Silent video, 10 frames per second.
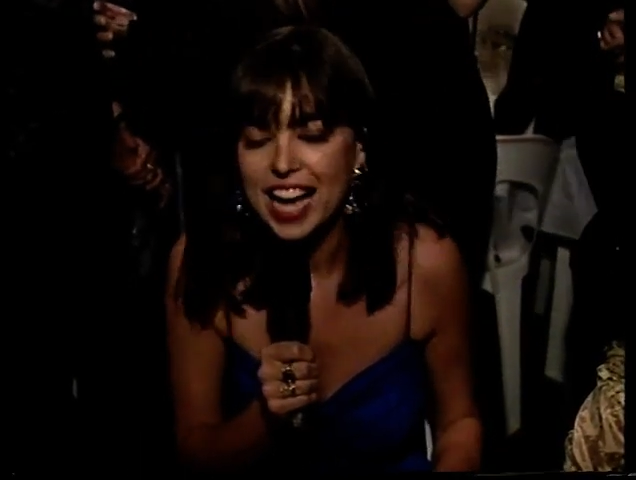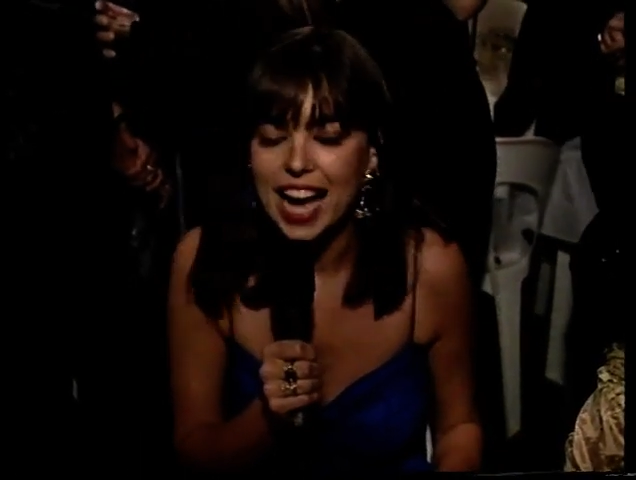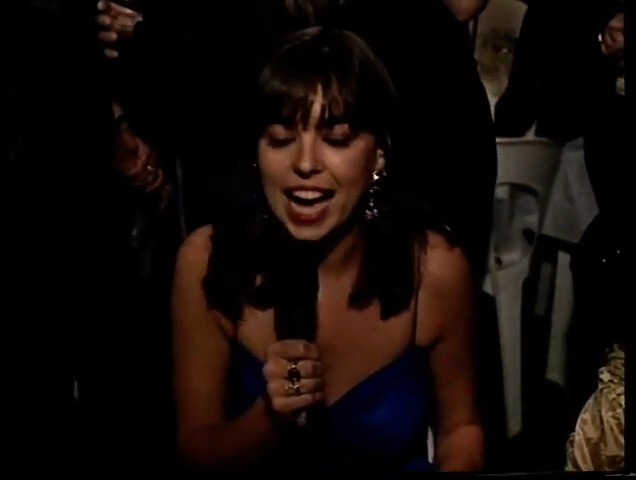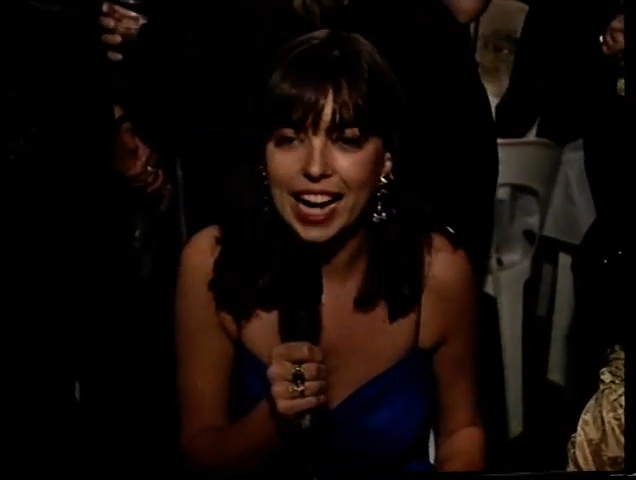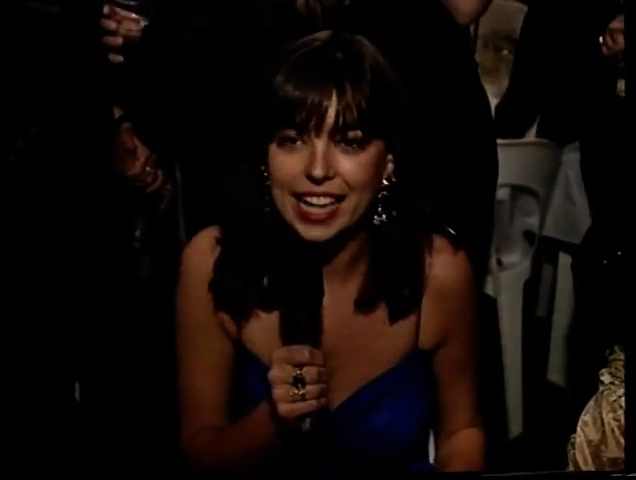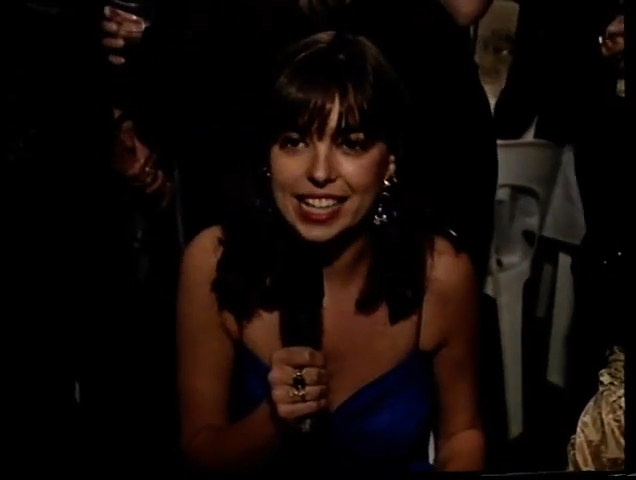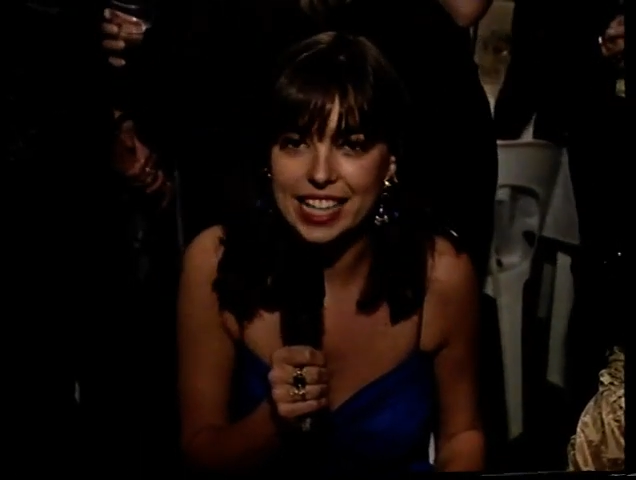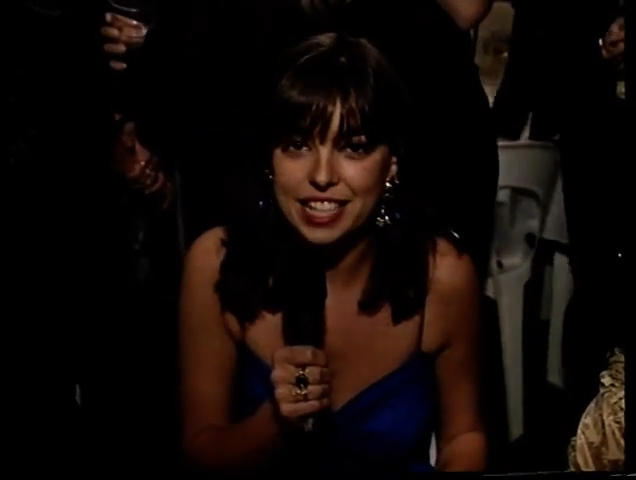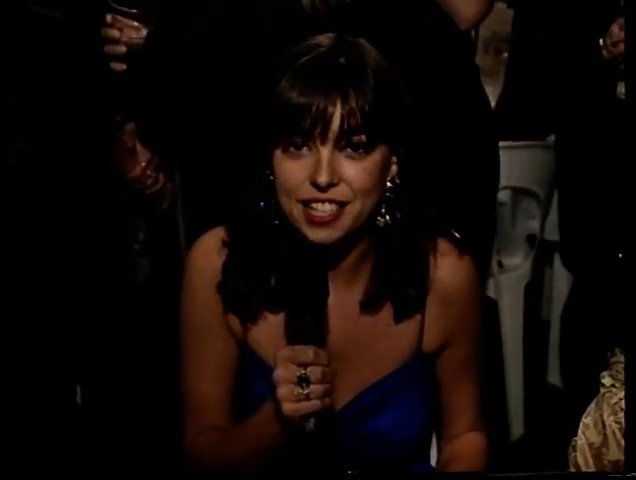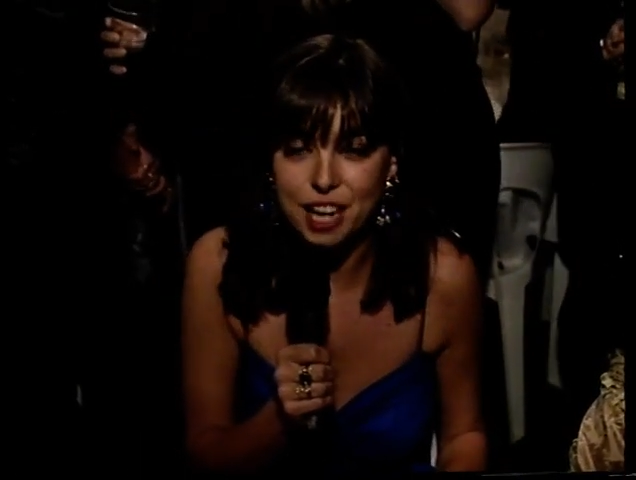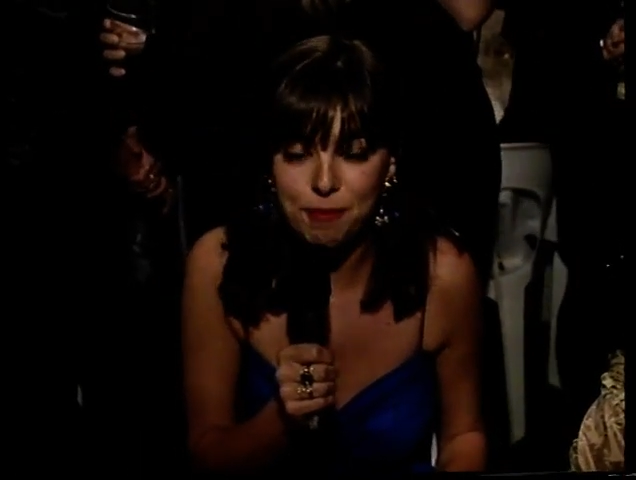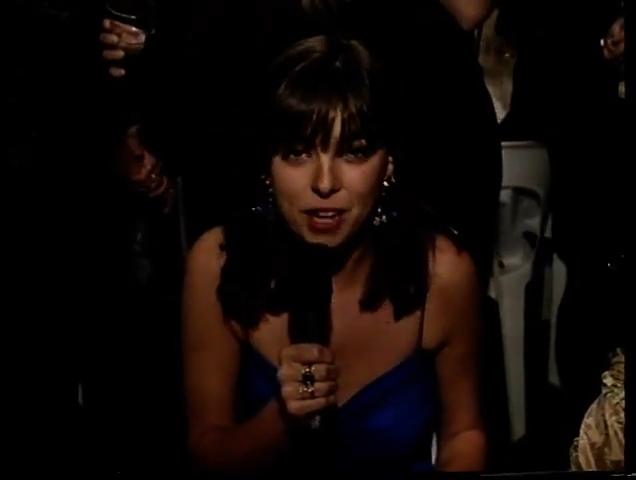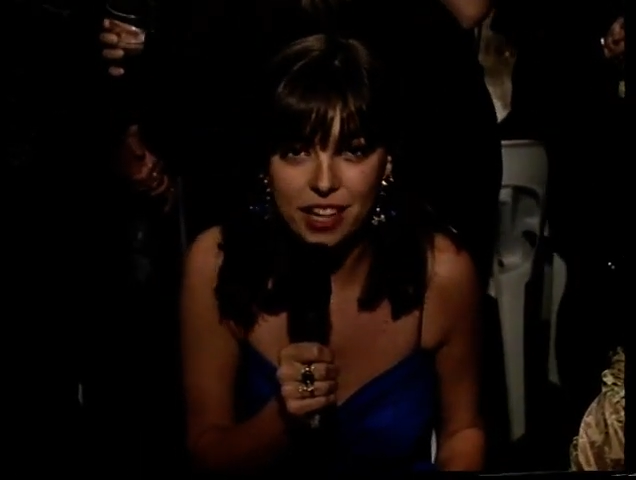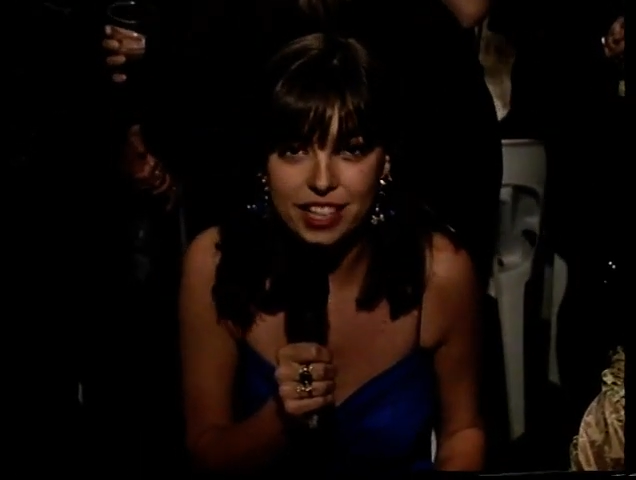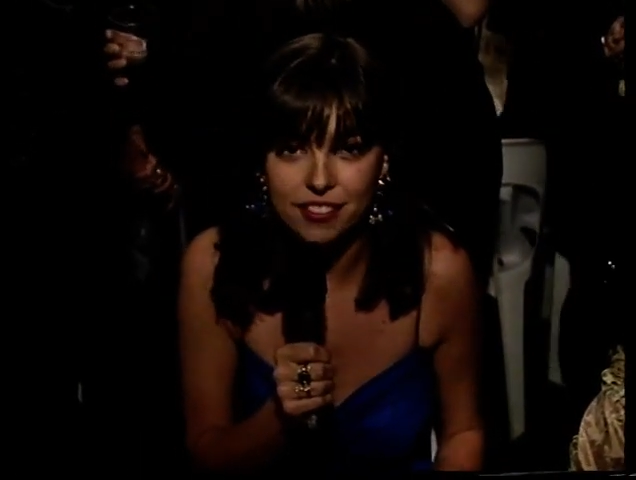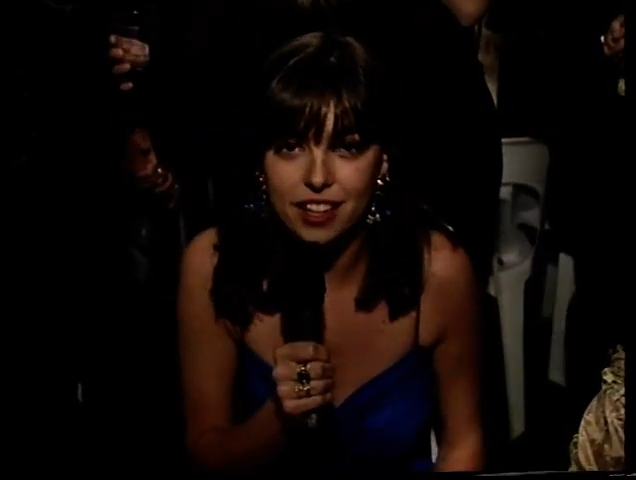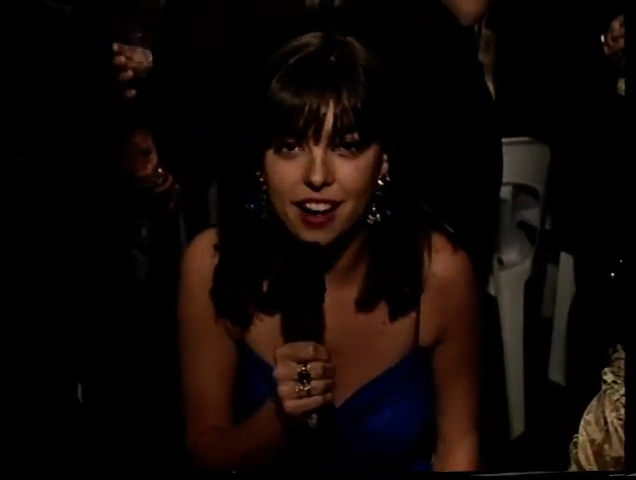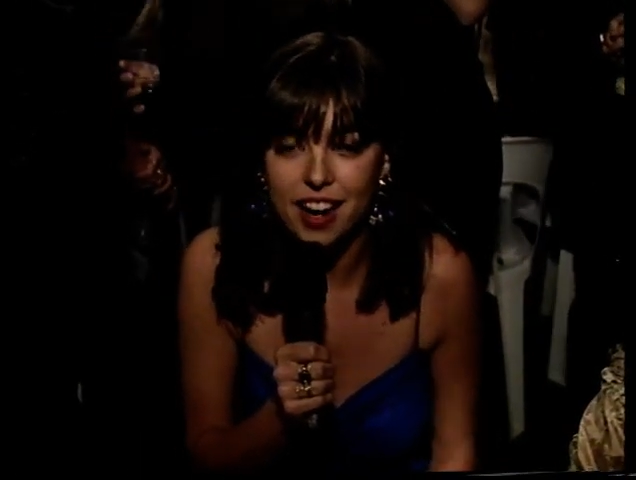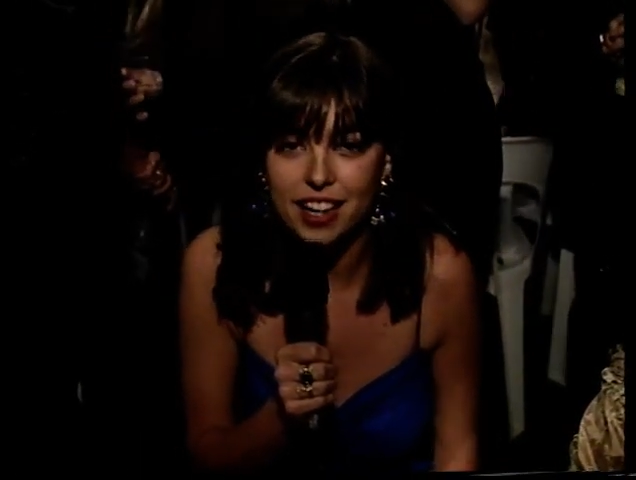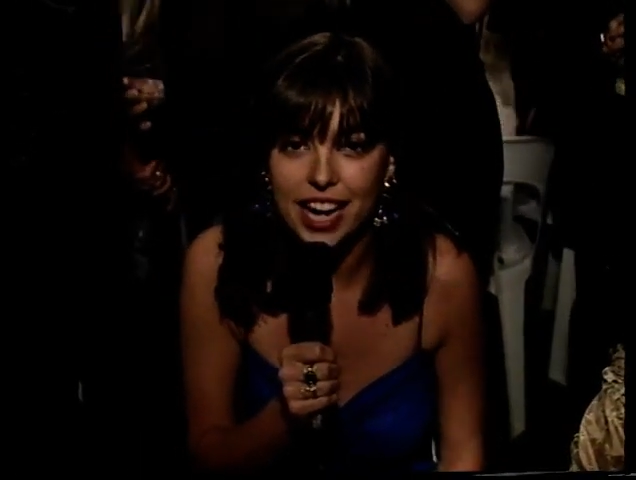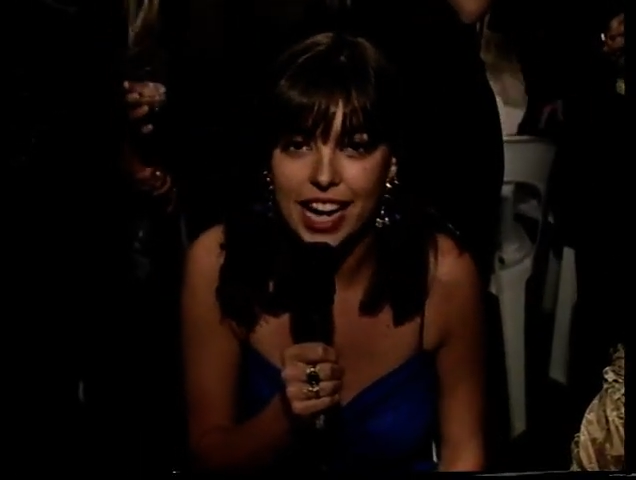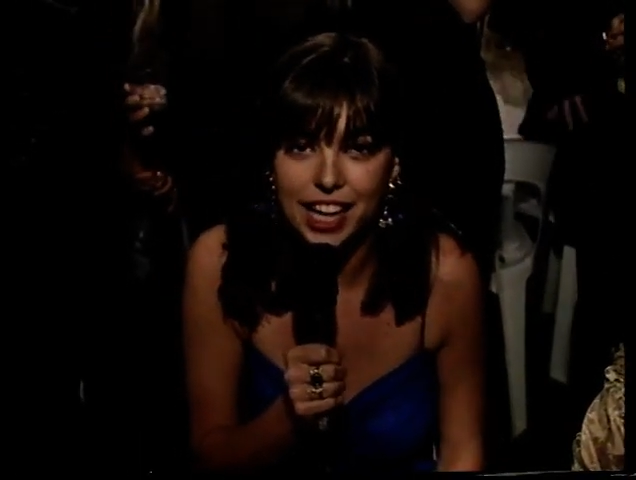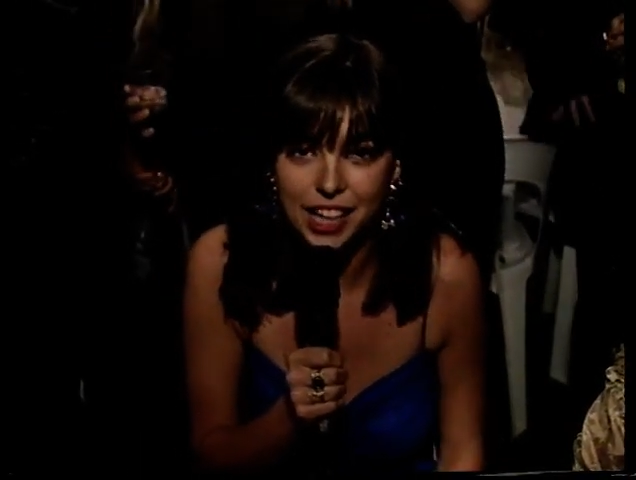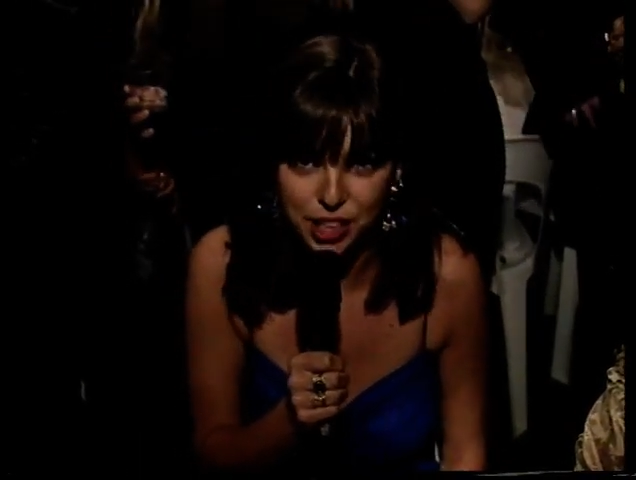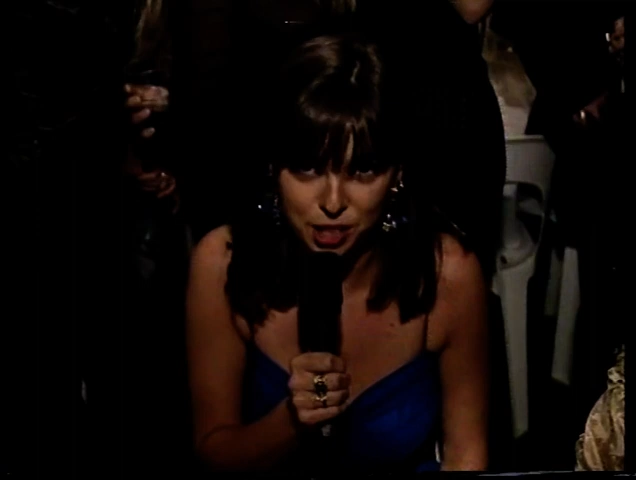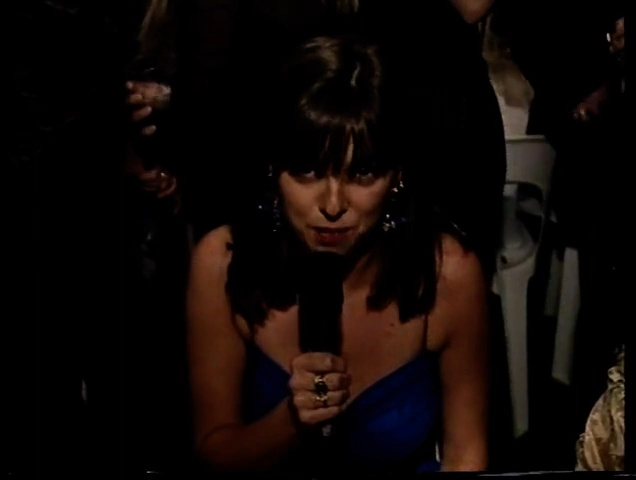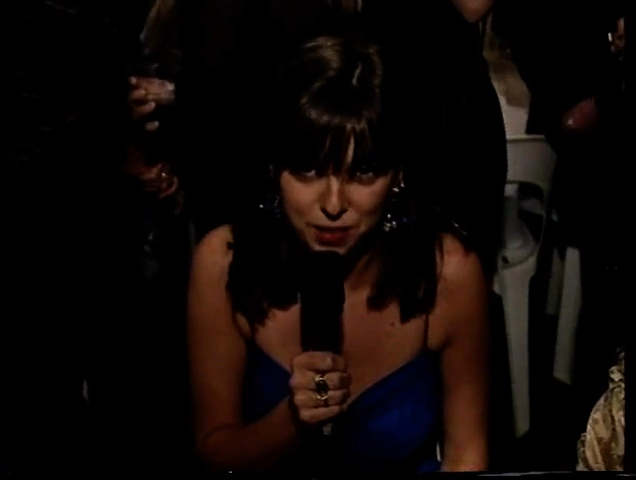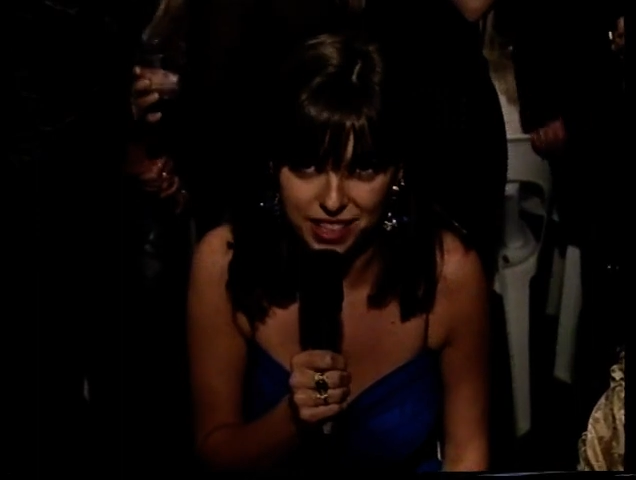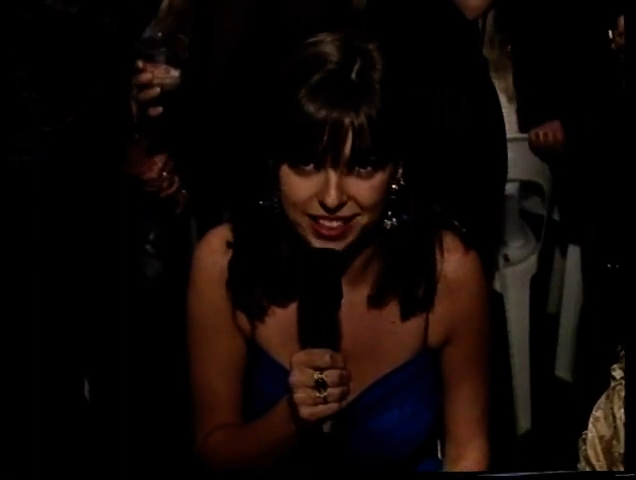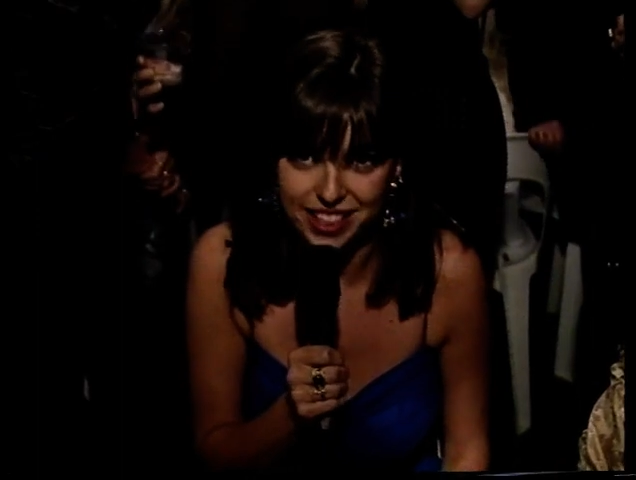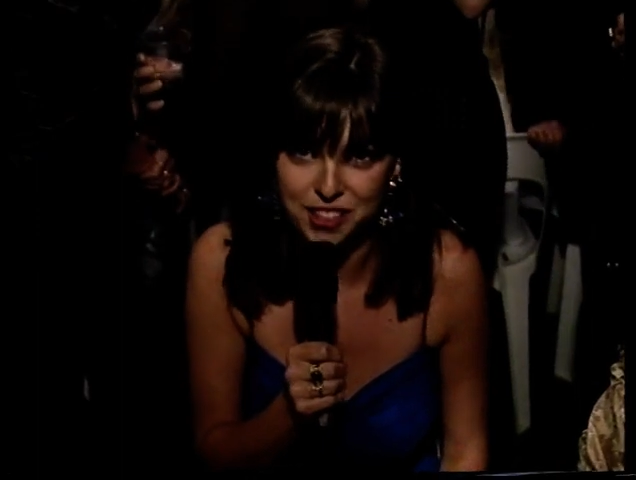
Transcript: And uh, some guy even hired a helicopter